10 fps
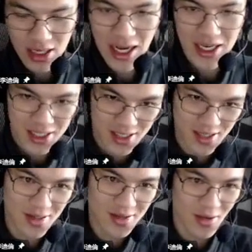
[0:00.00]
class
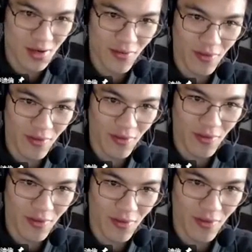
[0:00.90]
of
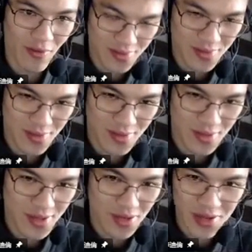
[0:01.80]
wealth.
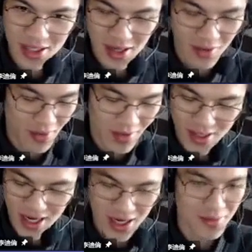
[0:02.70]
So these are
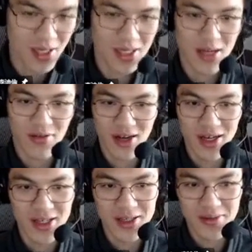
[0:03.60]
very dynamic stuff,
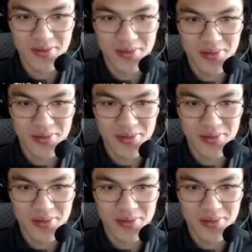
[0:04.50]
guys.